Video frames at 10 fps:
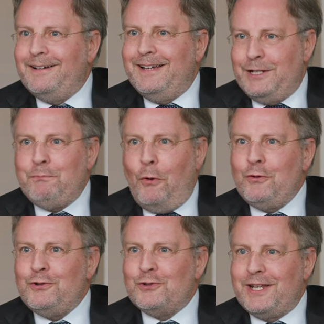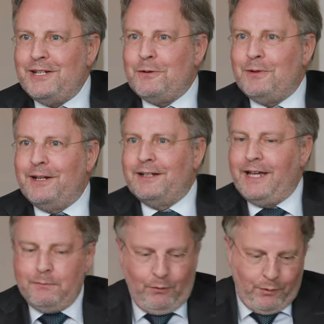It's bold to say something like
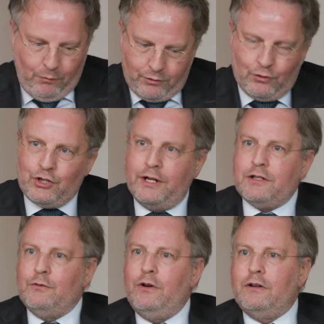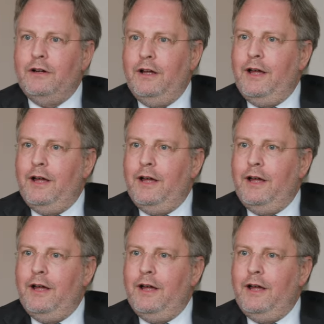that, but we want to change the world.